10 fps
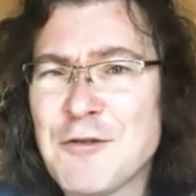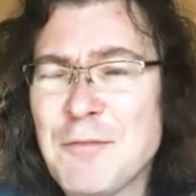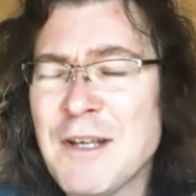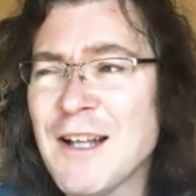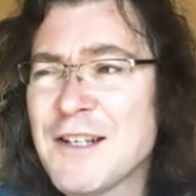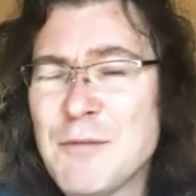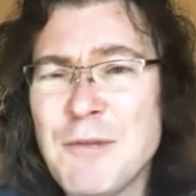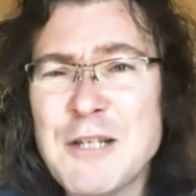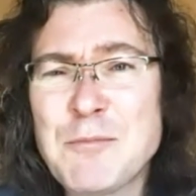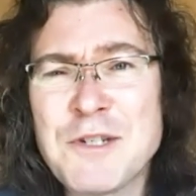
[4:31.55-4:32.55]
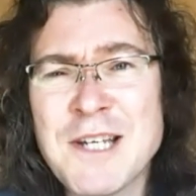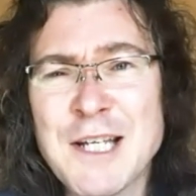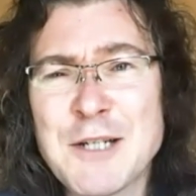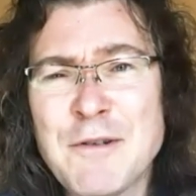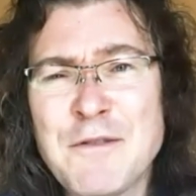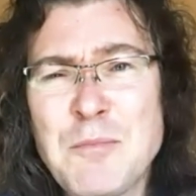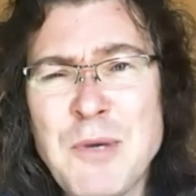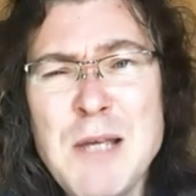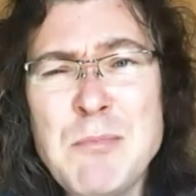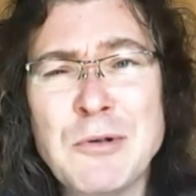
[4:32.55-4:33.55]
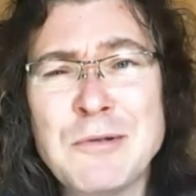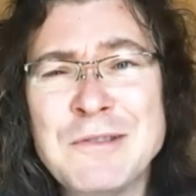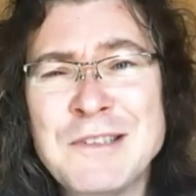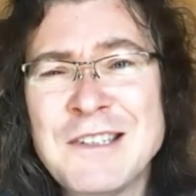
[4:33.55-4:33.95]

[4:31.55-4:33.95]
It actually means protector of the people.